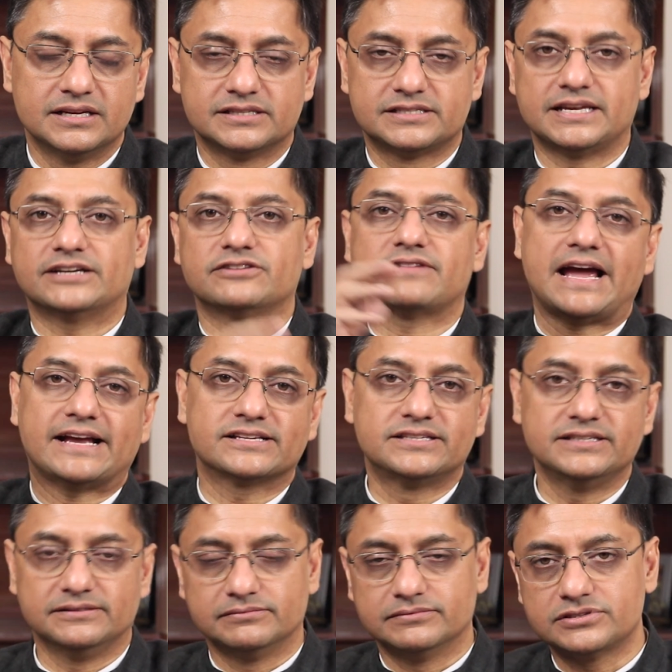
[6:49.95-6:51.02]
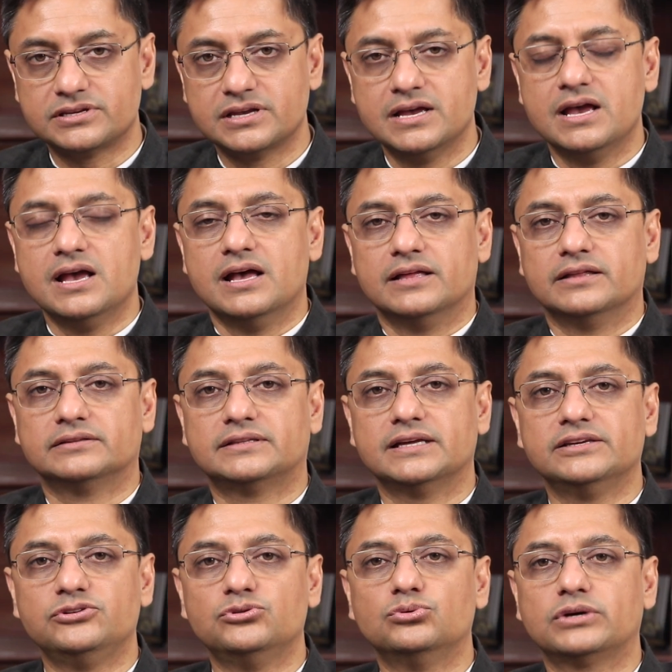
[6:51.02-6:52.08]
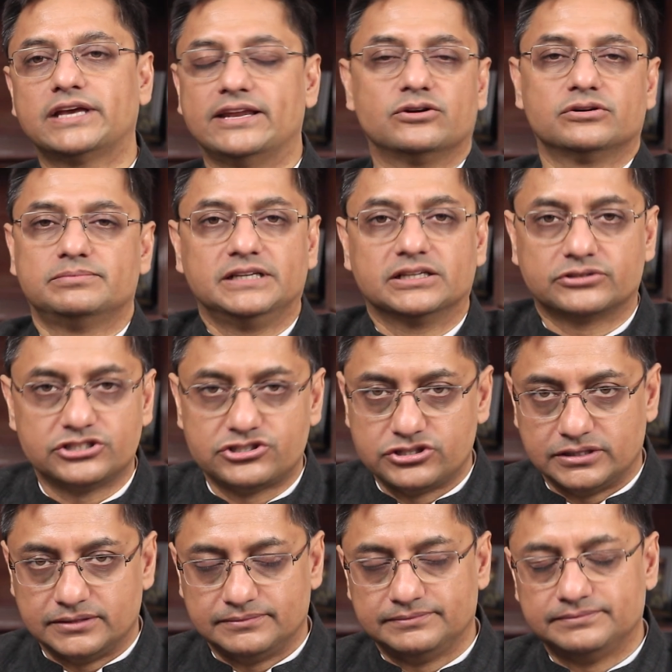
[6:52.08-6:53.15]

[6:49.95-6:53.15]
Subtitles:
set of axioms, then you cannot be a Christian.